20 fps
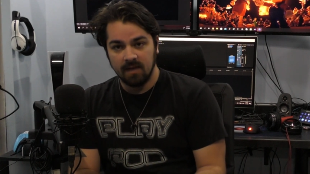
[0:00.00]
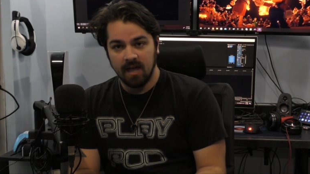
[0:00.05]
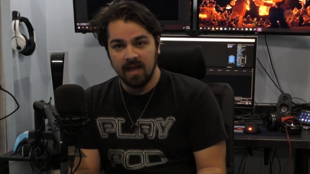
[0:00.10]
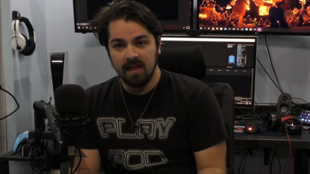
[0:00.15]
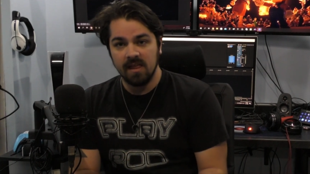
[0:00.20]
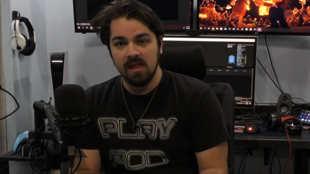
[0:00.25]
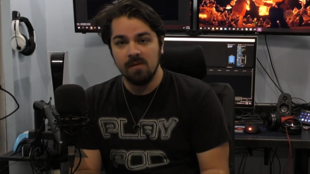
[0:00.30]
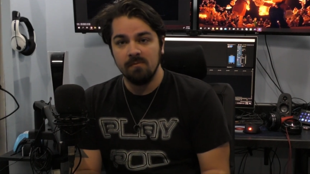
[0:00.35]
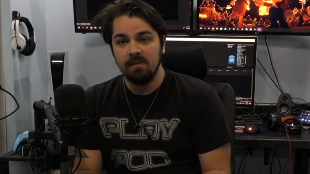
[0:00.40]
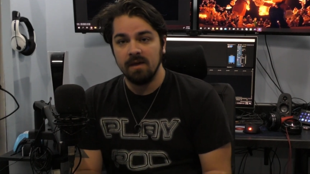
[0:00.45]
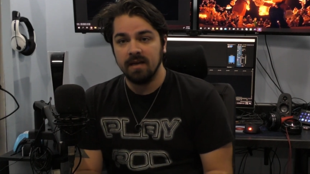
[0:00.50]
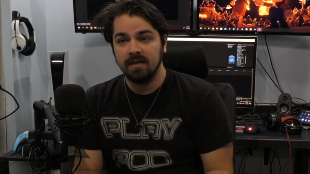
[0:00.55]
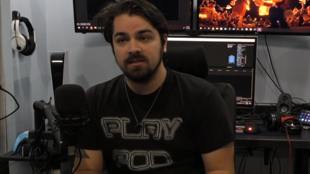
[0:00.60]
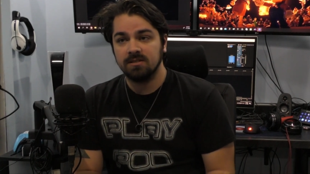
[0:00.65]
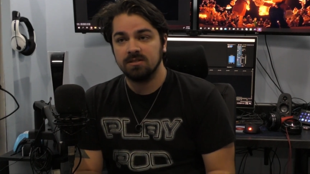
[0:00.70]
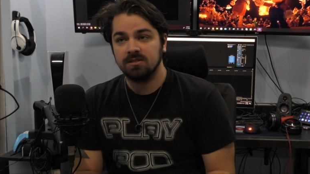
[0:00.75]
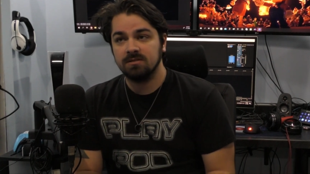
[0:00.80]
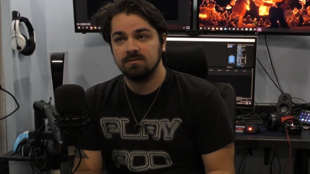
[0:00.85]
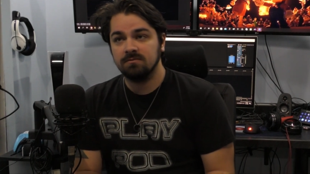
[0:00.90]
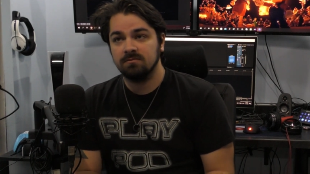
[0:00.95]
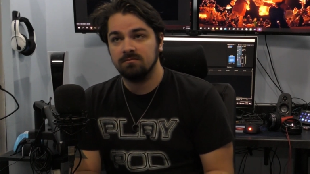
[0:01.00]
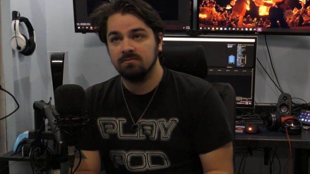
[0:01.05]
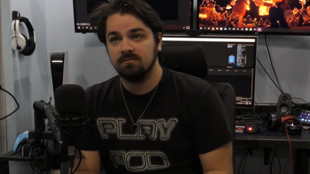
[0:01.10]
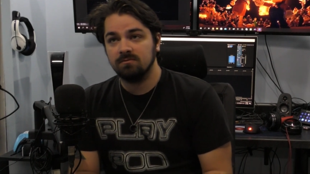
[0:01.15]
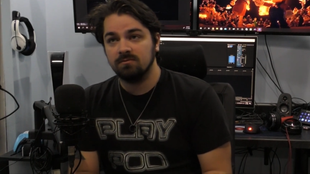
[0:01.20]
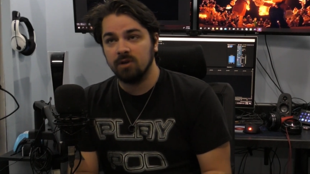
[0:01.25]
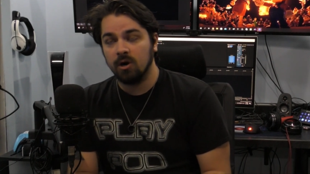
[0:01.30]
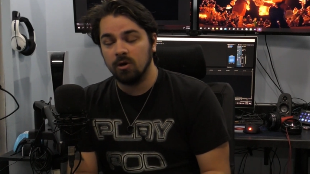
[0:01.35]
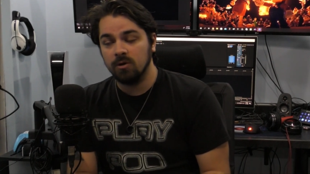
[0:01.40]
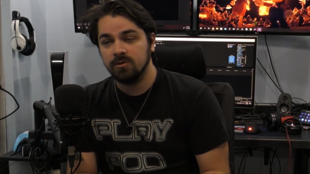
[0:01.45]
And it makes
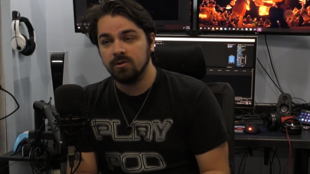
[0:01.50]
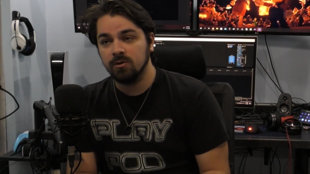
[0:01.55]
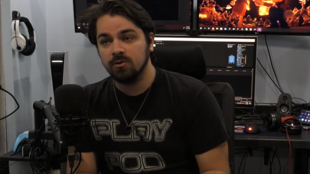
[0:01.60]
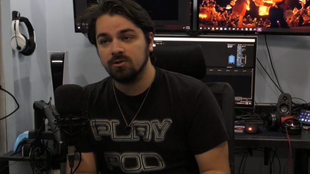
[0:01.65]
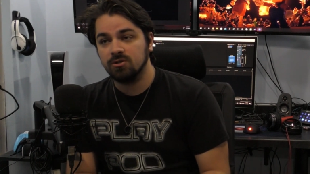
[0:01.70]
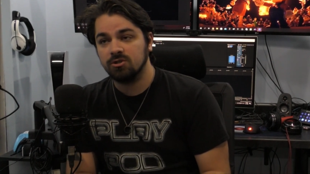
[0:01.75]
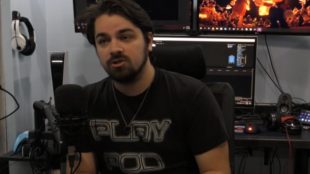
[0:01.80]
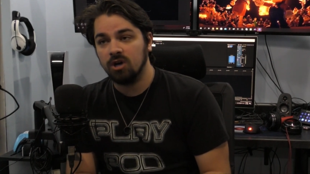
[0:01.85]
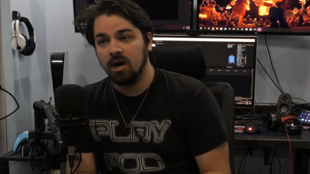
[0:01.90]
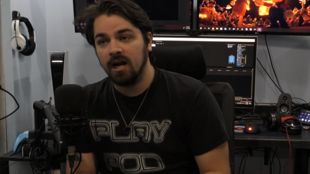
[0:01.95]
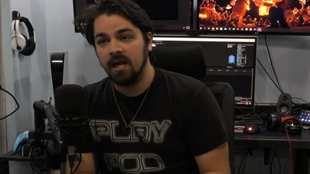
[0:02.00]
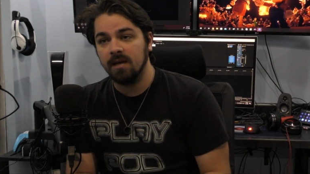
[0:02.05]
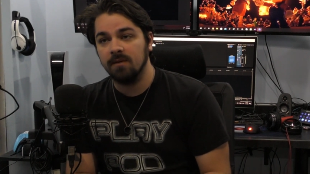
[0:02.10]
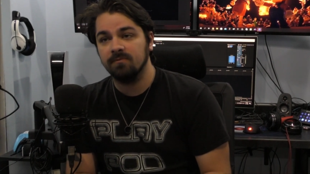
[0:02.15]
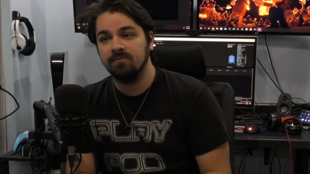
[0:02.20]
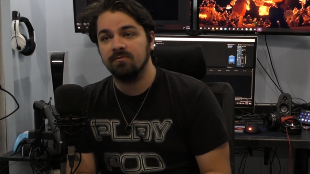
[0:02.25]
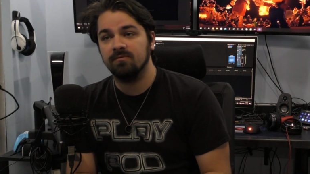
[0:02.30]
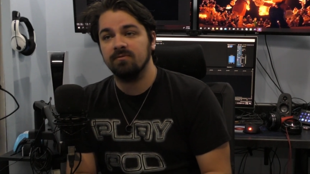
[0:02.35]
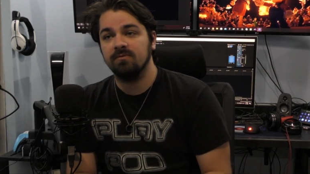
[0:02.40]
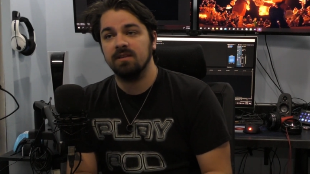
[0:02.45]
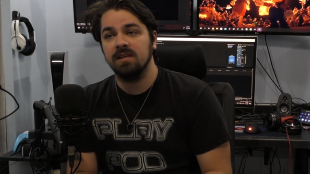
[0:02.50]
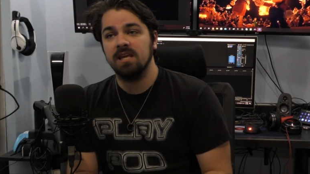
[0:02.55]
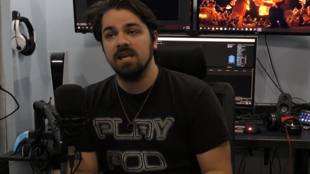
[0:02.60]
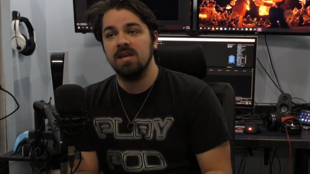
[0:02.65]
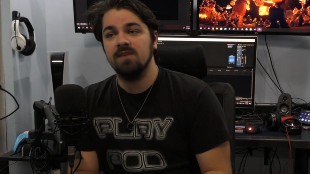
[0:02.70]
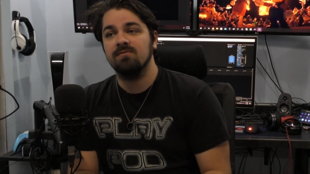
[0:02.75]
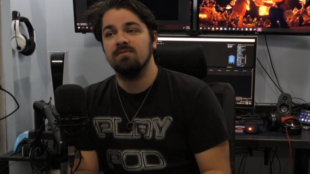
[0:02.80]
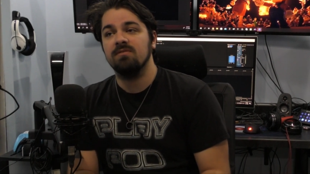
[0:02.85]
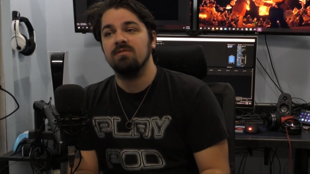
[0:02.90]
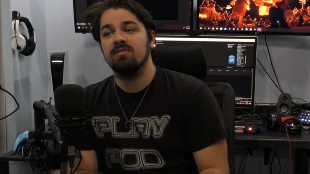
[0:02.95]
Naruto's triumph
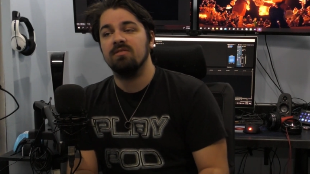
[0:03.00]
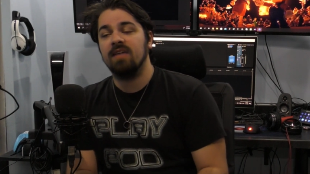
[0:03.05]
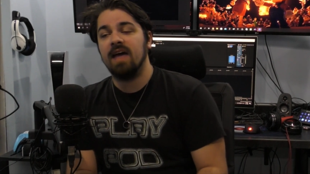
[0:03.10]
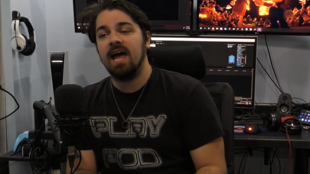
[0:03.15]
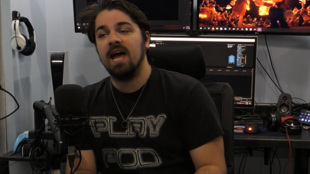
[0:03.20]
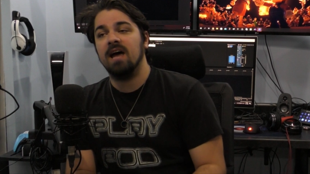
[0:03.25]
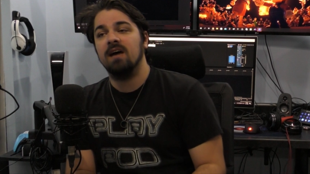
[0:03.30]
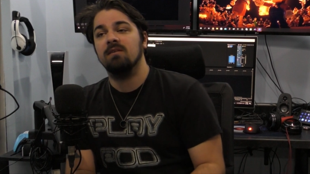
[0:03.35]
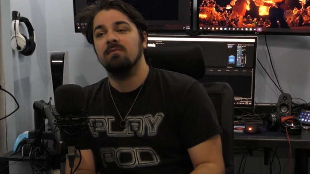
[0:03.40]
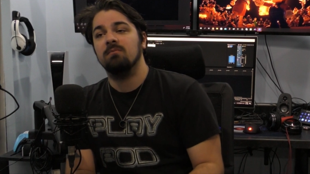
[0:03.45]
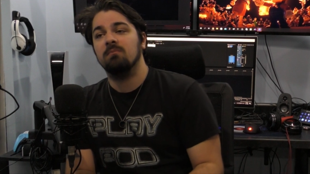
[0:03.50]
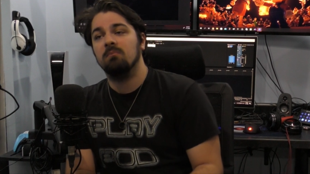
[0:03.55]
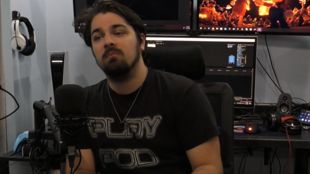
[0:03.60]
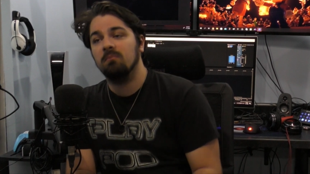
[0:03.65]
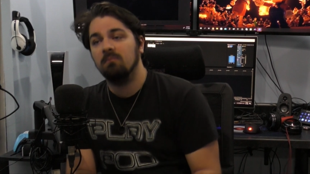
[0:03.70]
even that